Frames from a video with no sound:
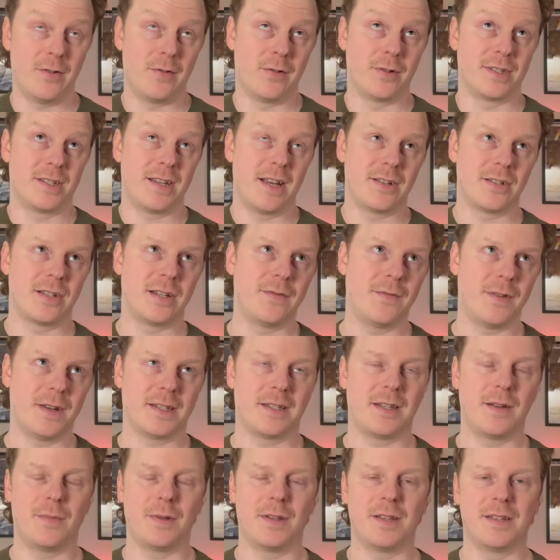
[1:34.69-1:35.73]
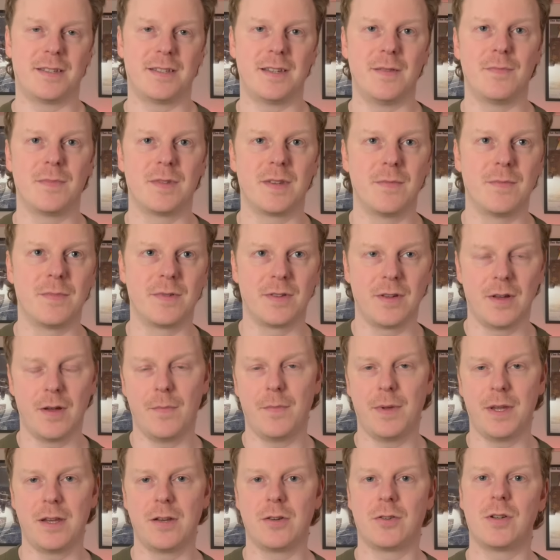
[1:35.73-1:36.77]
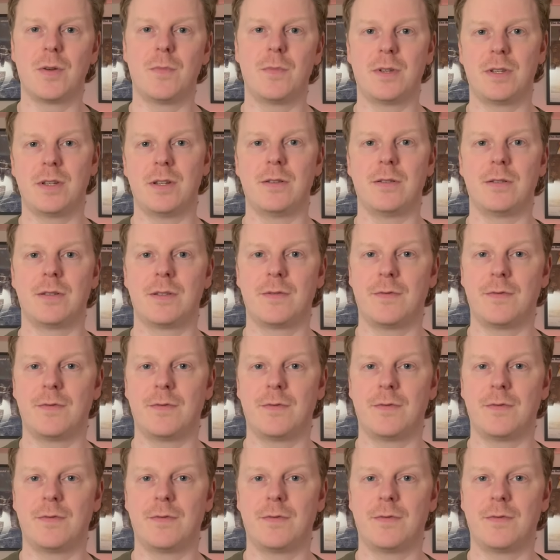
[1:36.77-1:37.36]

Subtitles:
or essentially vestibular symptoms that are being attributed